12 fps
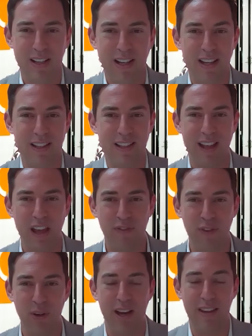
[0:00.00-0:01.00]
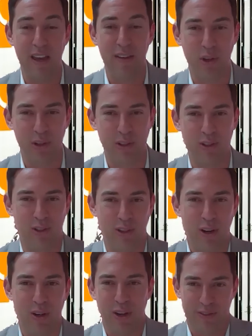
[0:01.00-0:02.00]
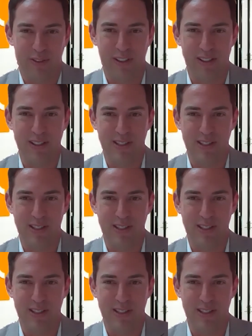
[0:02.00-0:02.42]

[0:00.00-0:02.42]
and then they feel like they've got control over it.